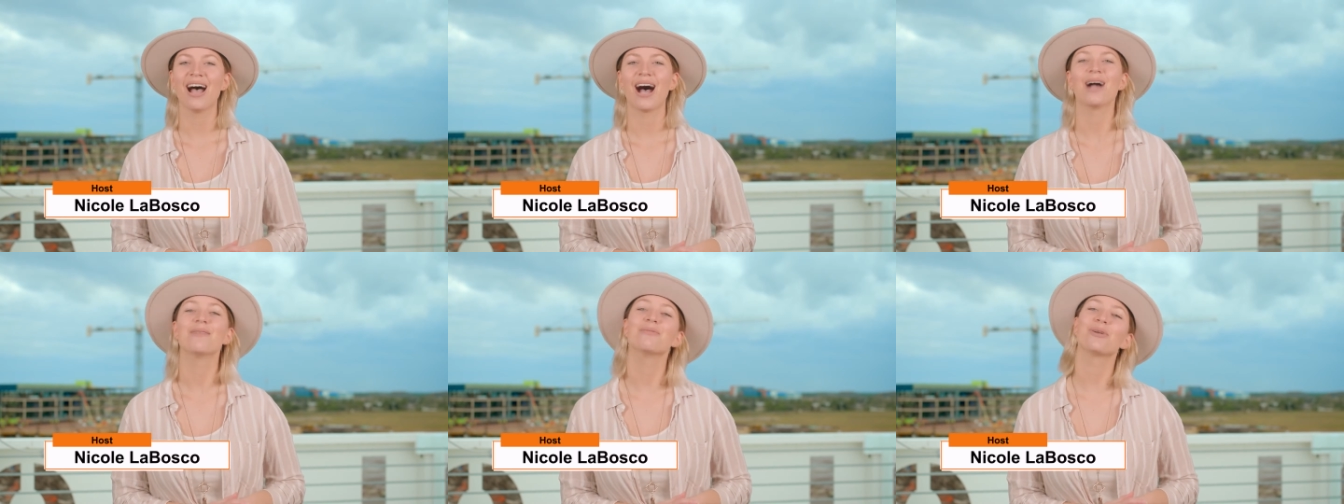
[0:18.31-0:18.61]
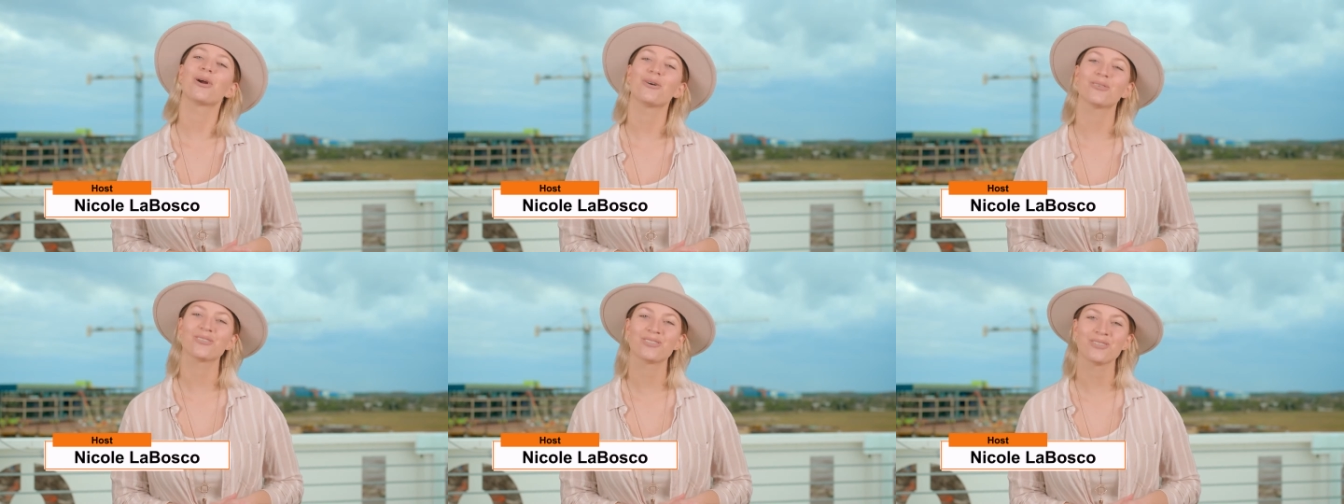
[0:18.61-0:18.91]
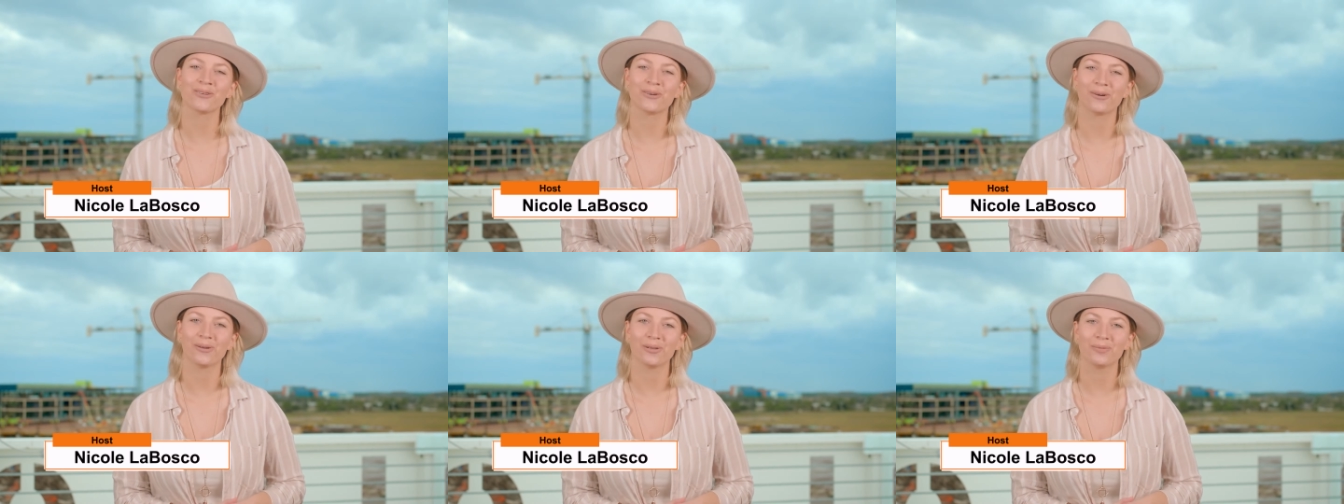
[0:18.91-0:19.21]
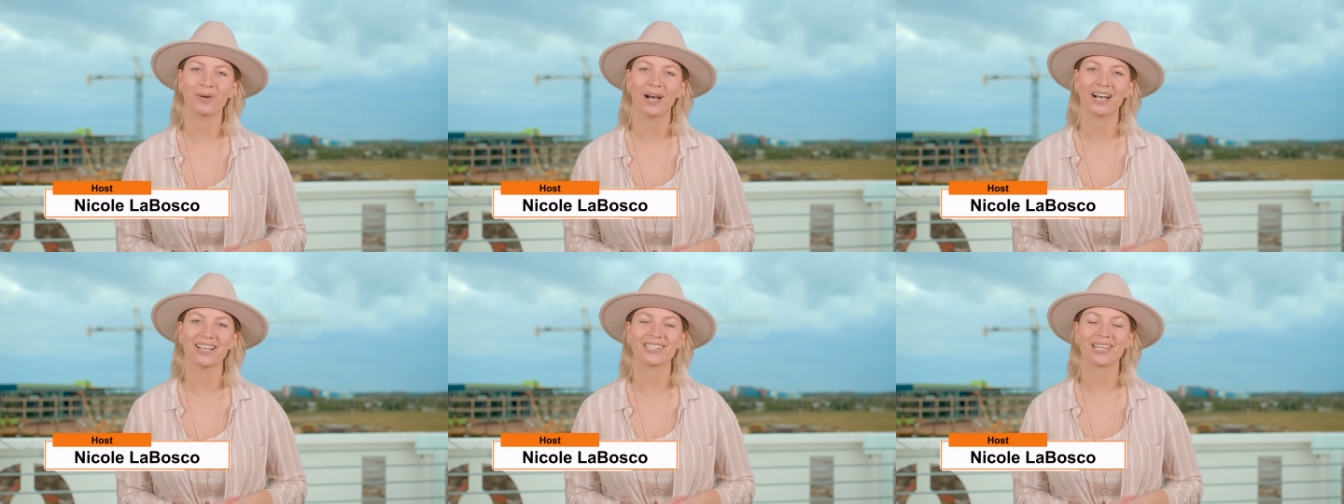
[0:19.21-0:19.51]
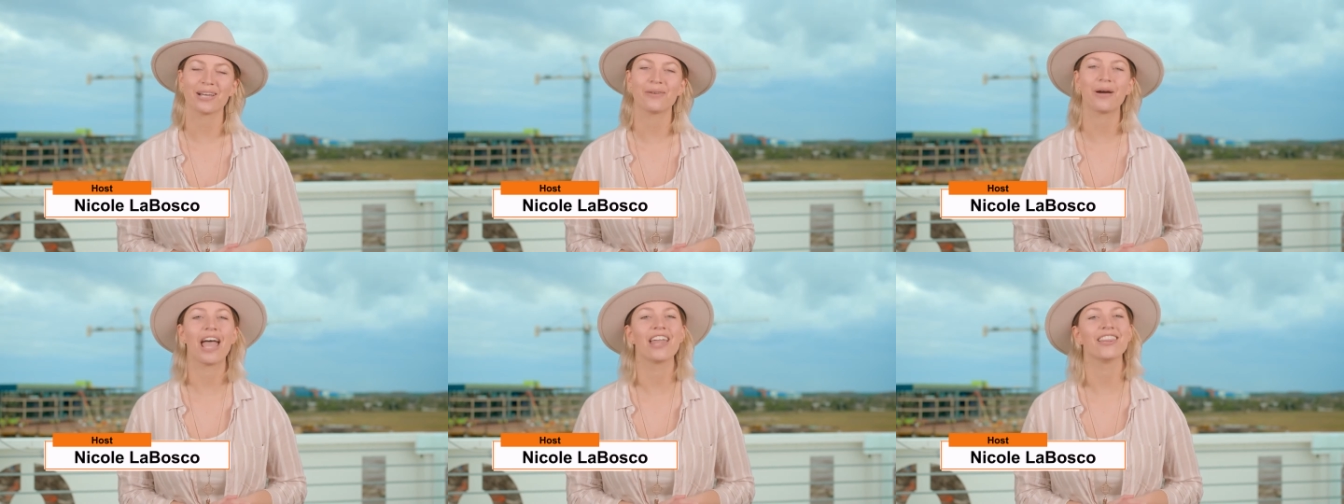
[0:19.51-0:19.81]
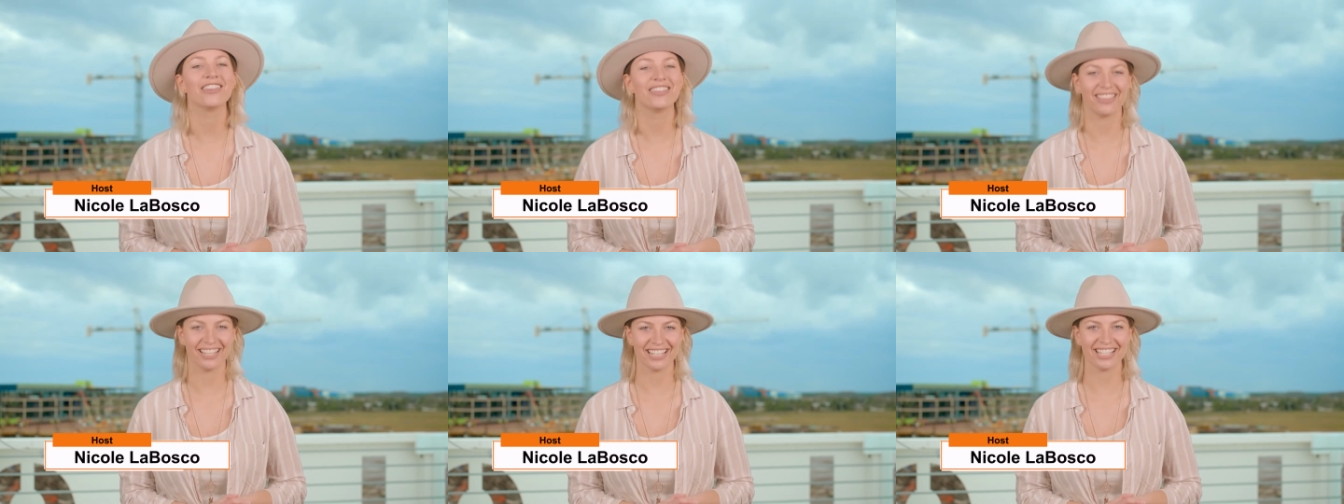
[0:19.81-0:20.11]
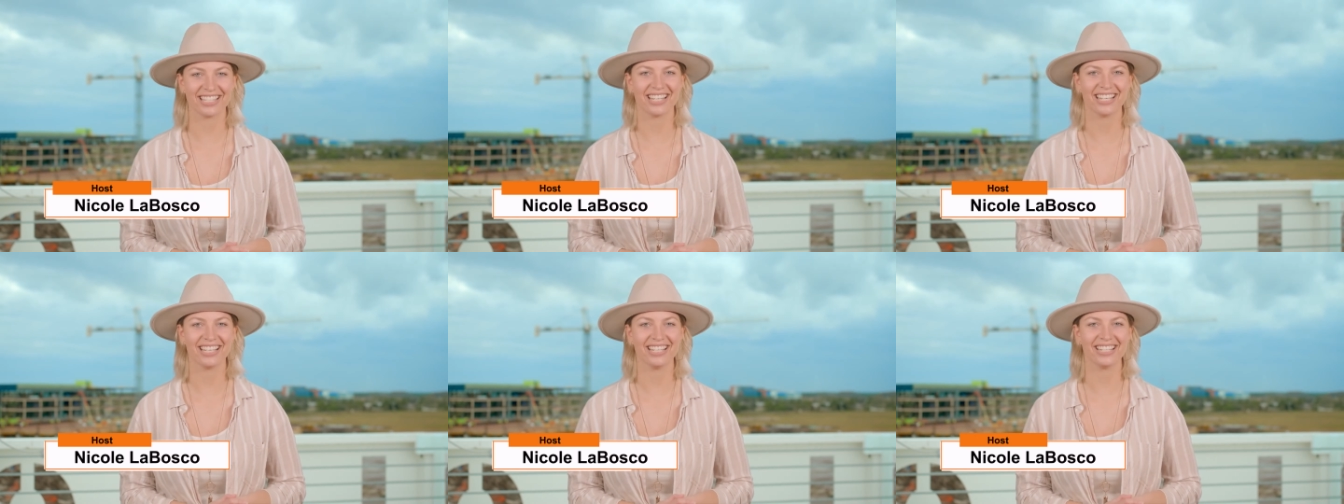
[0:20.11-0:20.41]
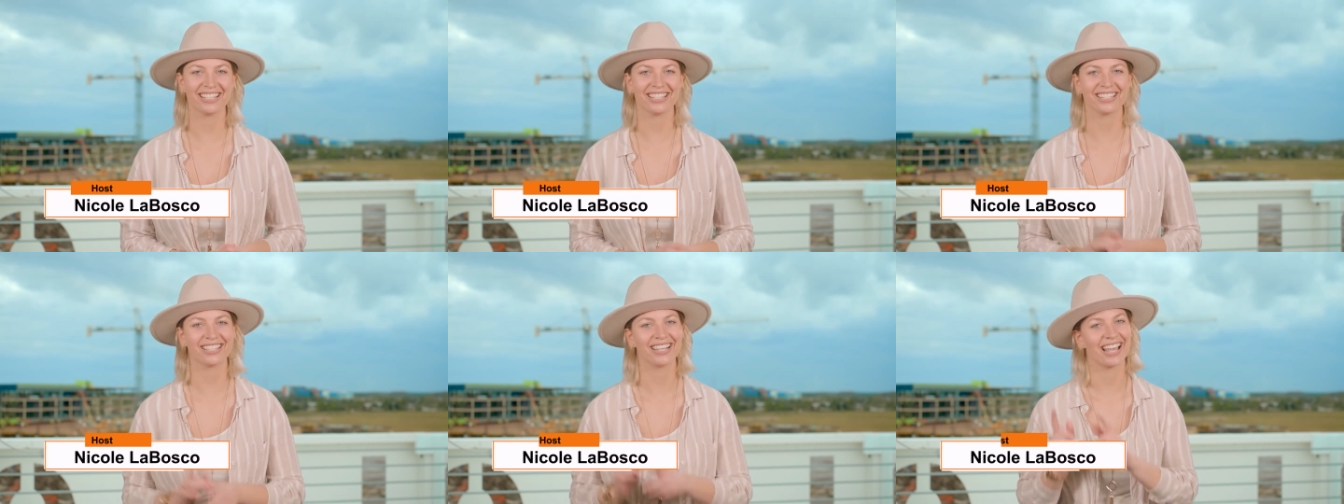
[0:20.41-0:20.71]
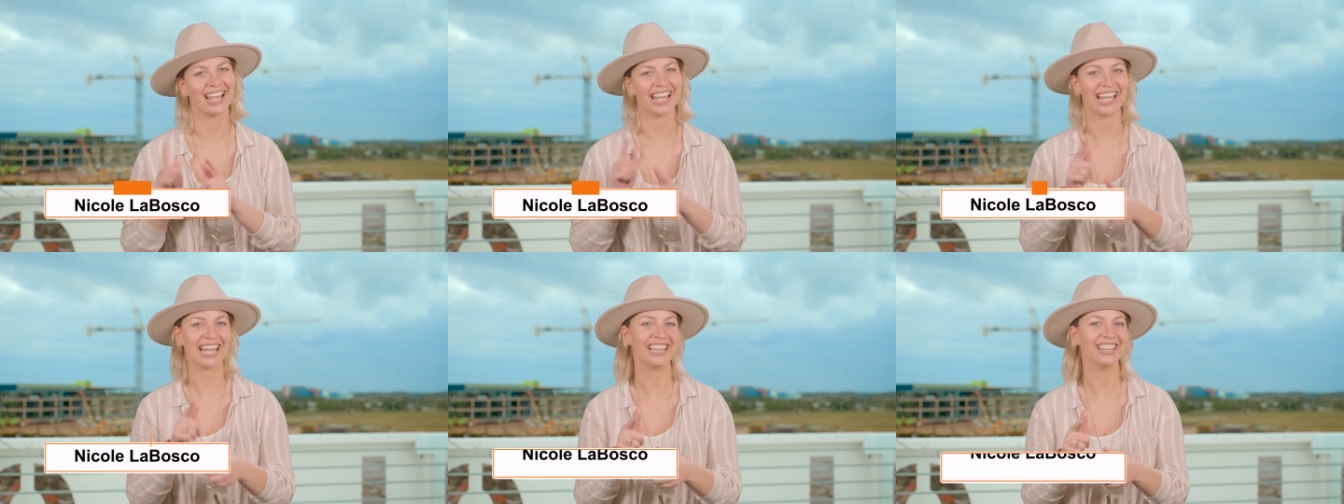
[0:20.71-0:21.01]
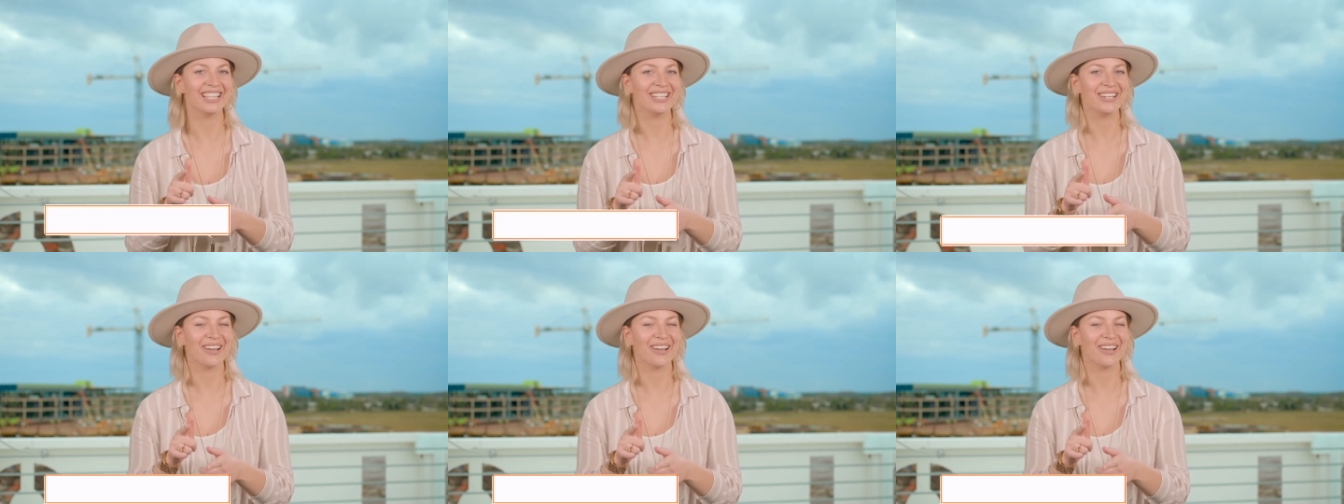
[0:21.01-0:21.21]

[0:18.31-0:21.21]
I'm your host, Nicole LaBosco, and this is In the